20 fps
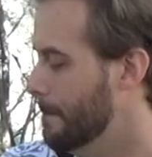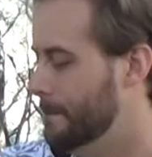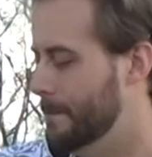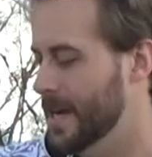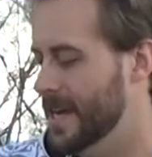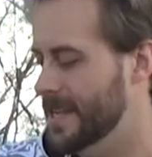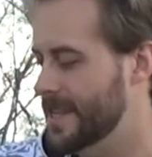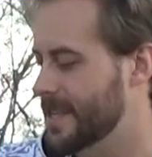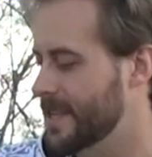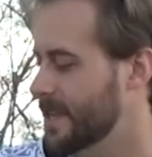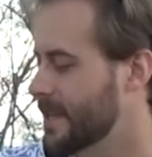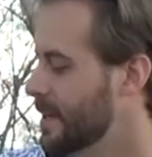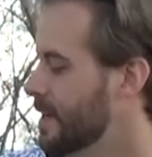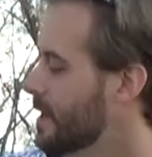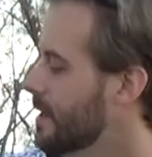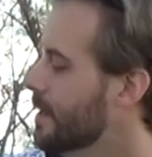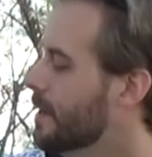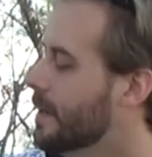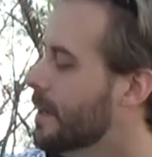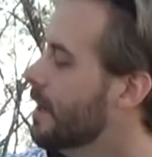But
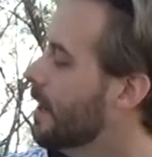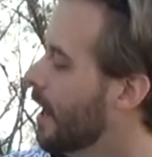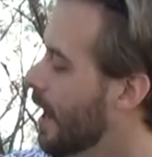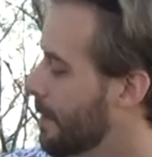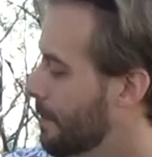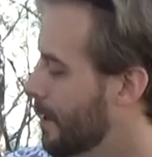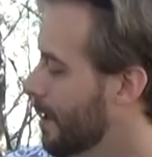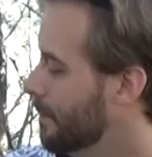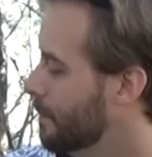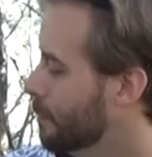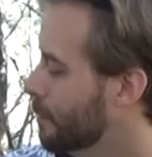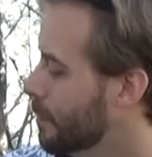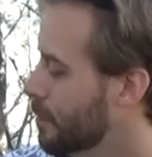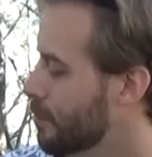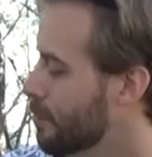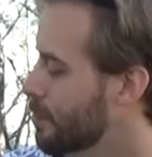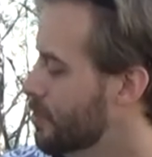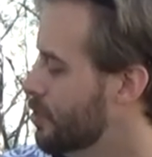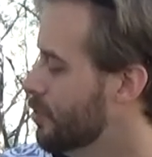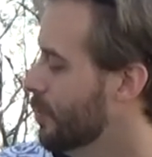I'm offering
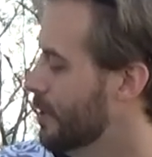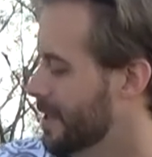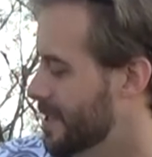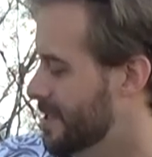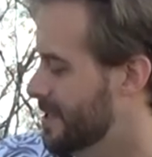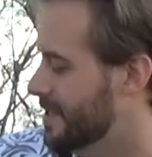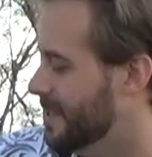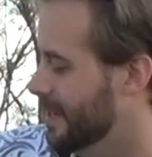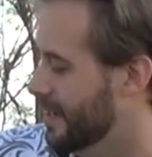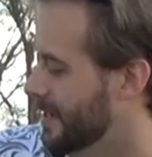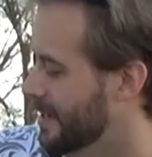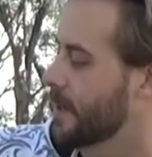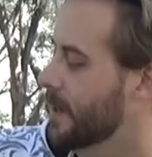you a choice.